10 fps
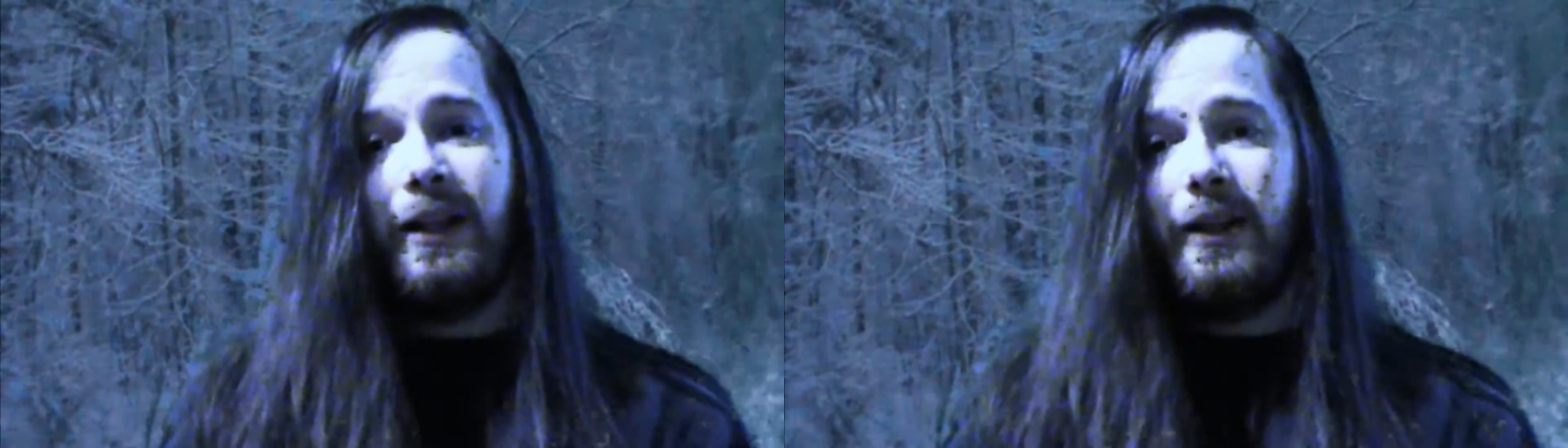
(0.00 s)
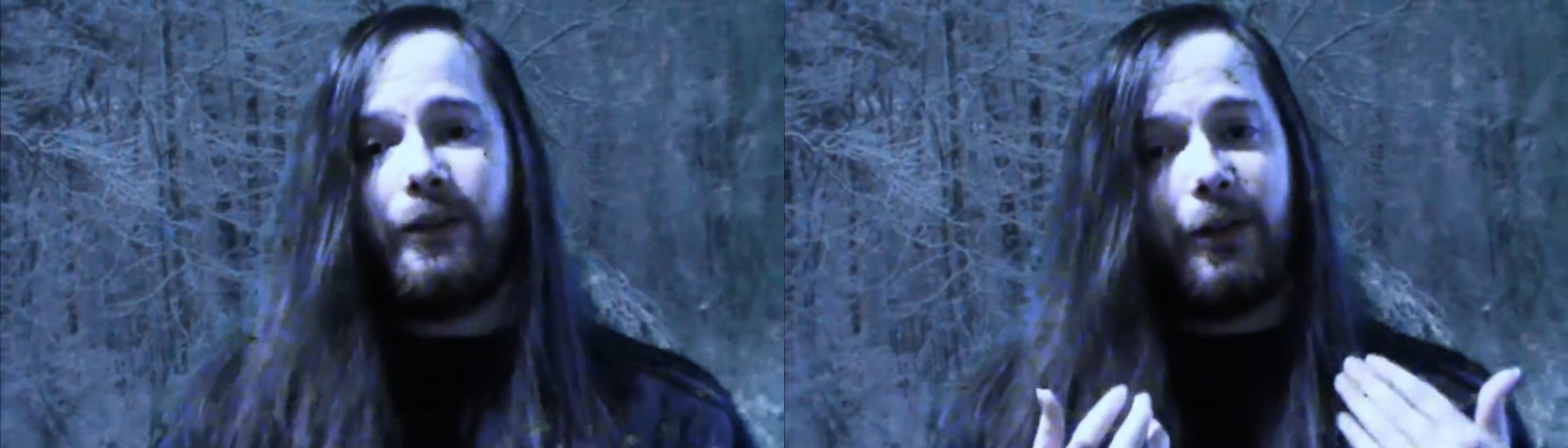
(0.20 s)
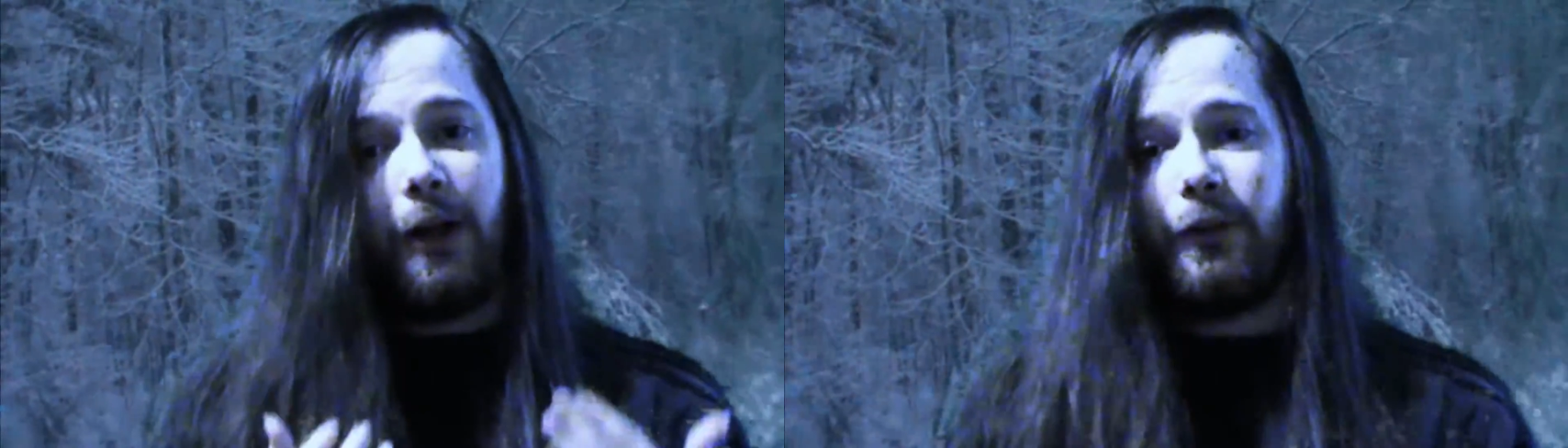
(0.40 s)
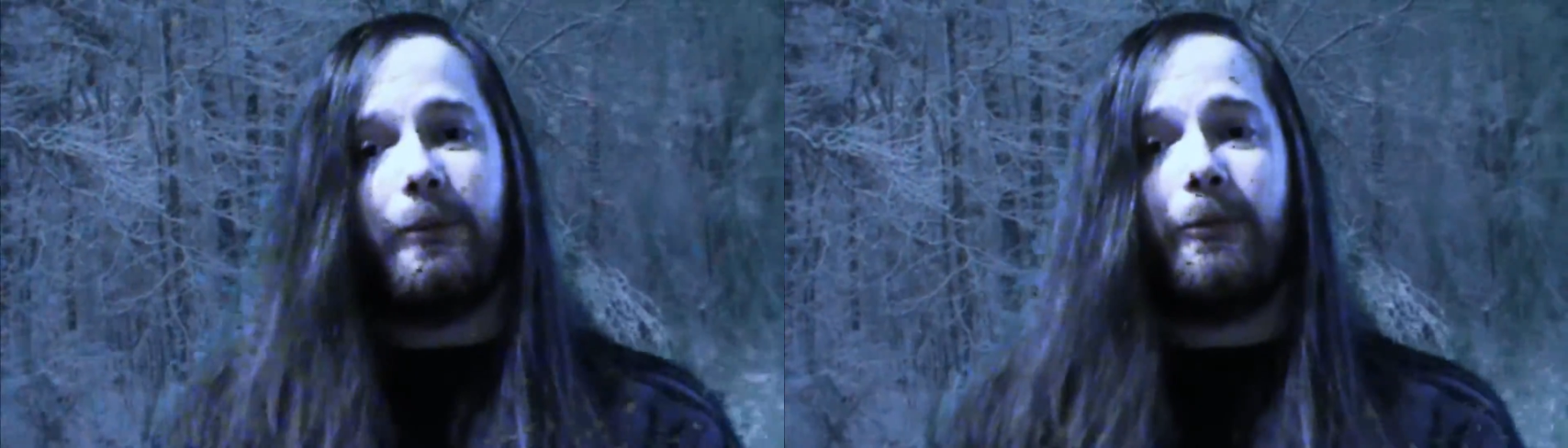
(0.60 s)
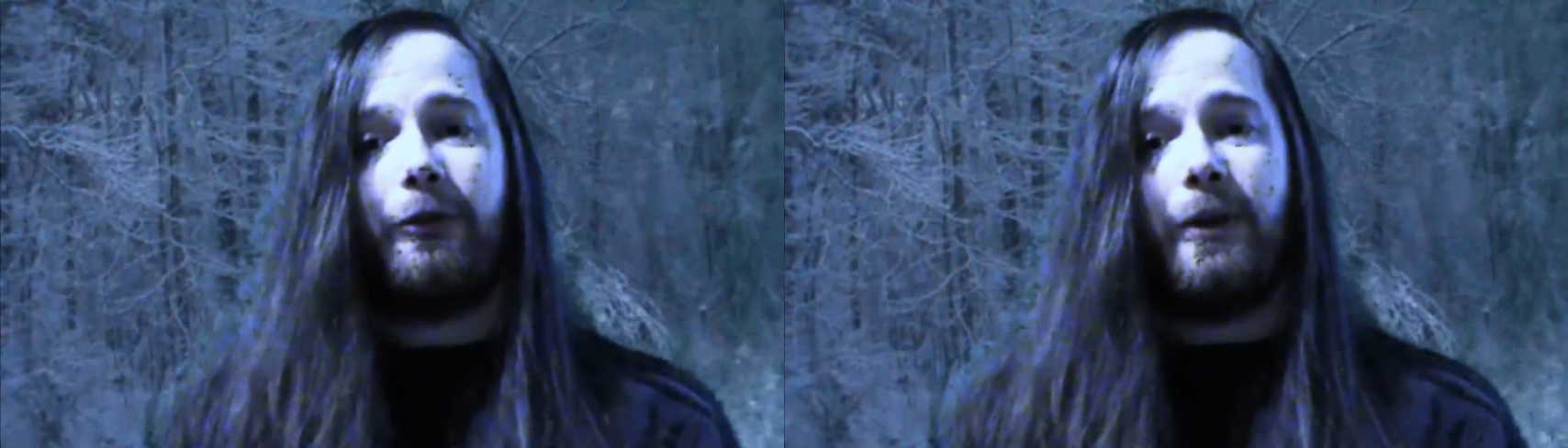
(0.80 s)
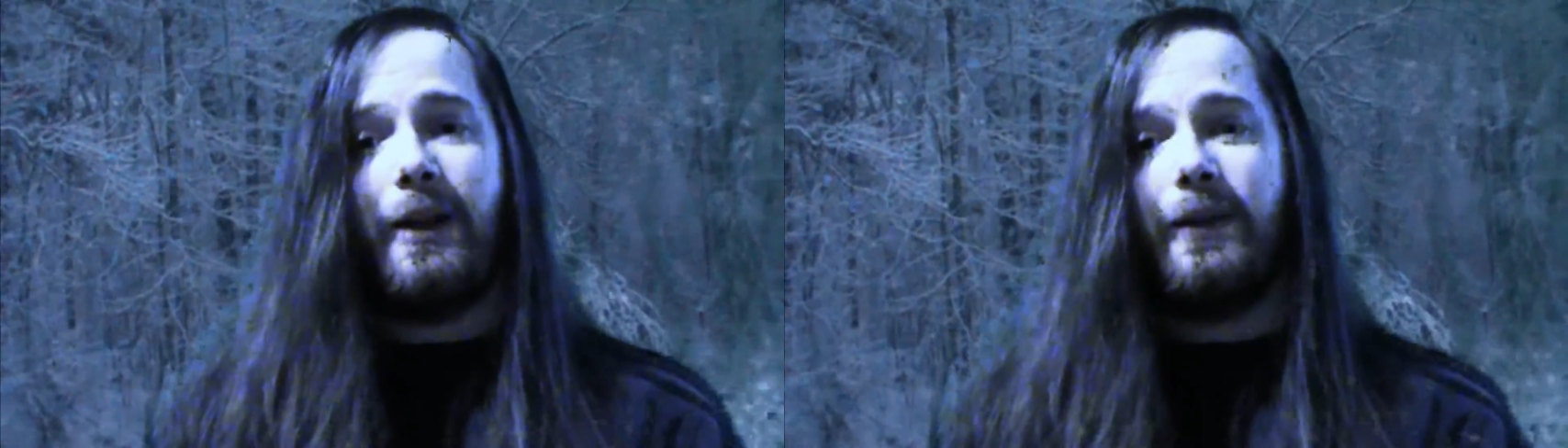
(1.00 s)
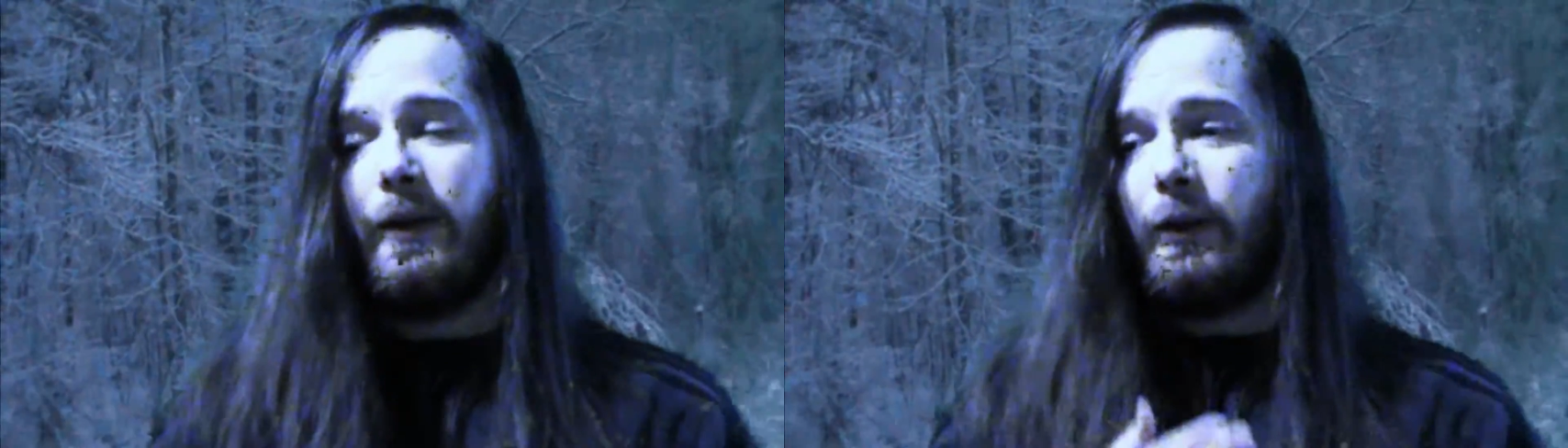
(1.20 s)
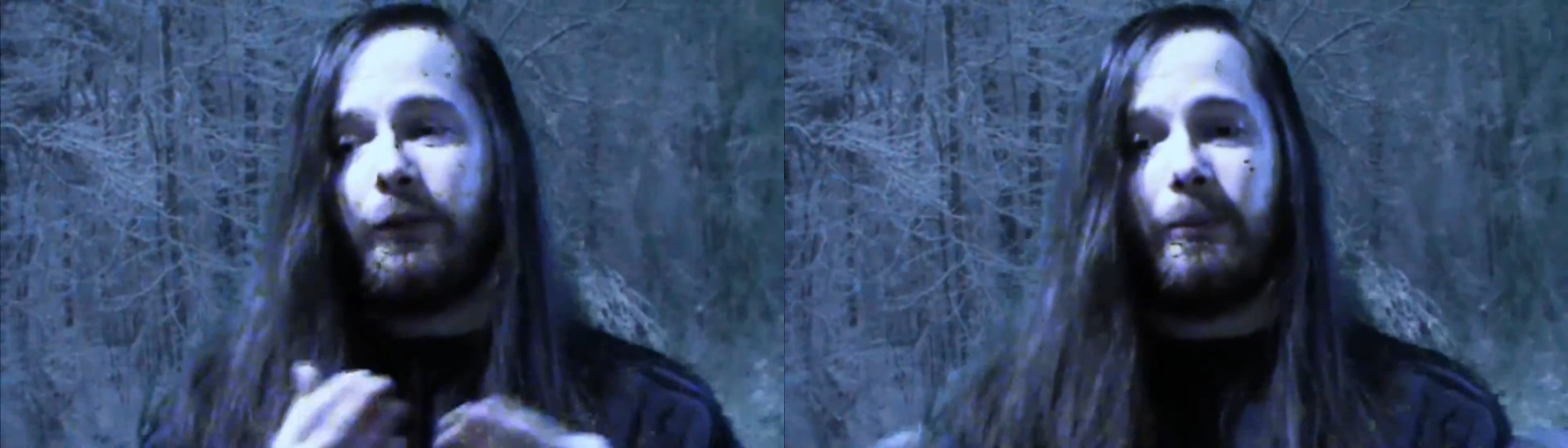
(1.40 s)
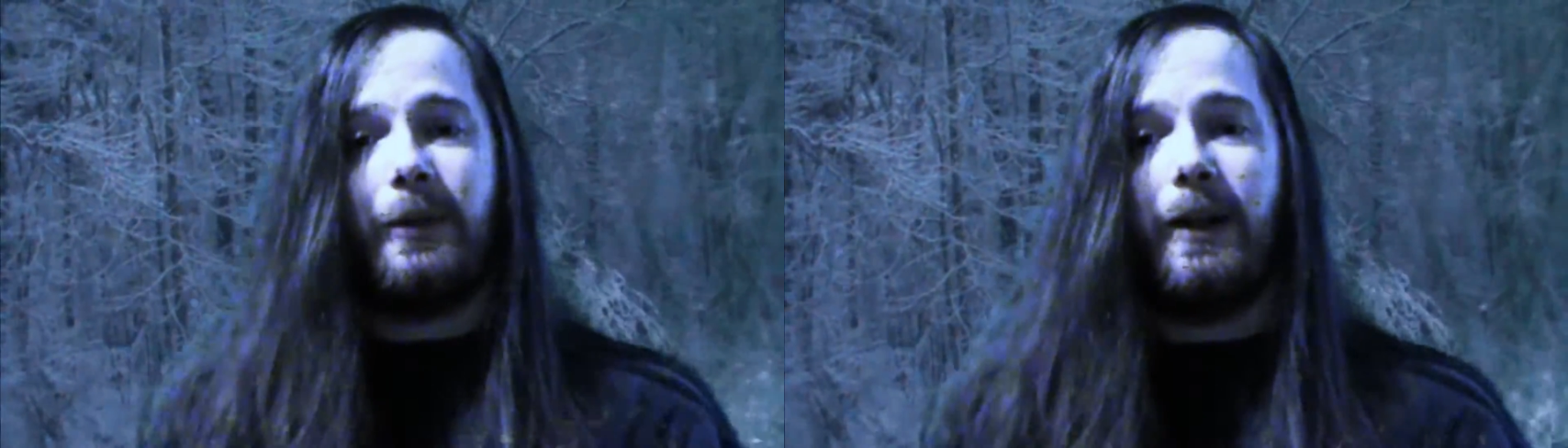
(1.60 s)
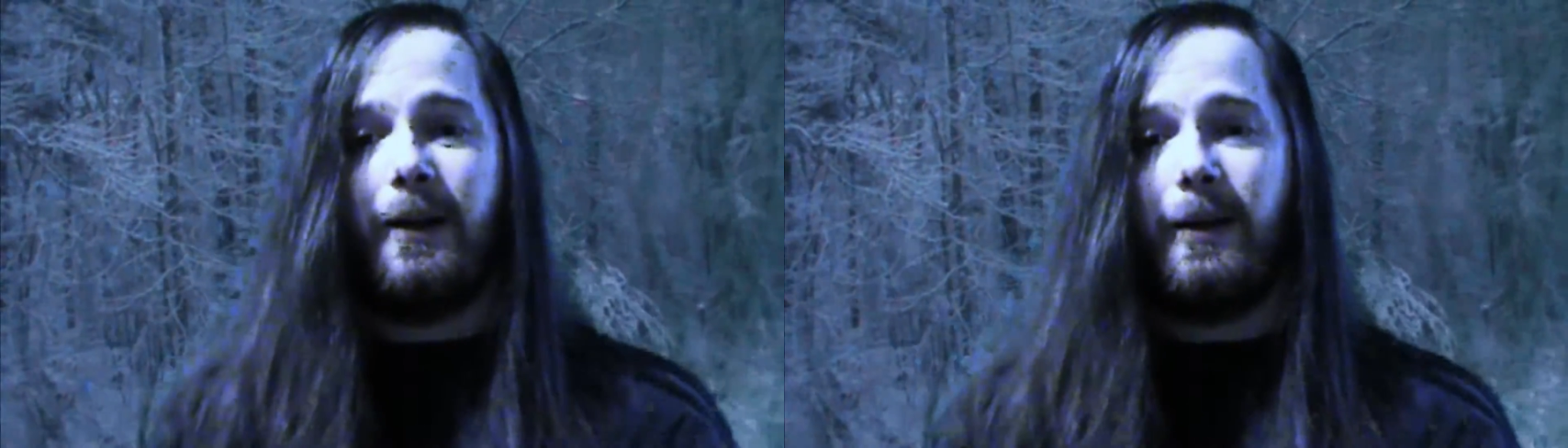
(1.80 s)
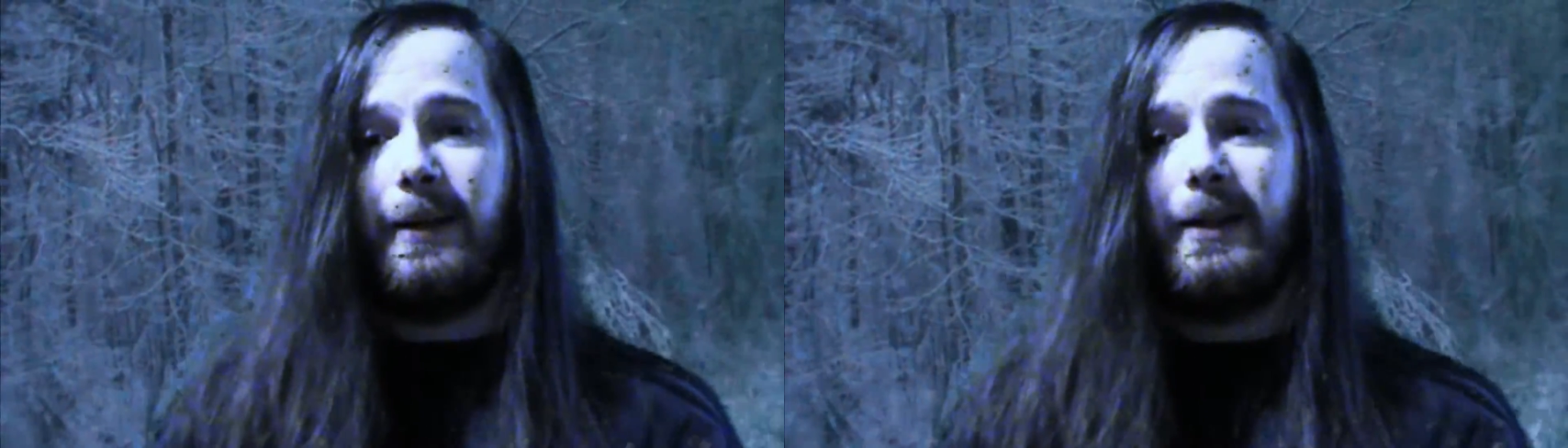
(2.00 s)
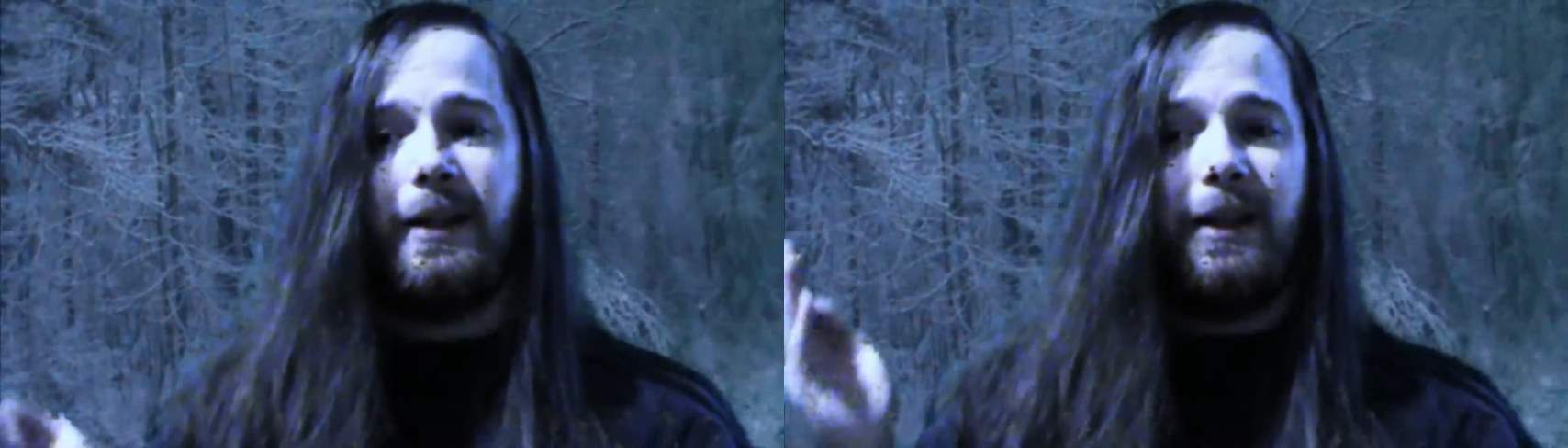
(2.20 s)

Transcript: He's an awesome friend, an awesome guy.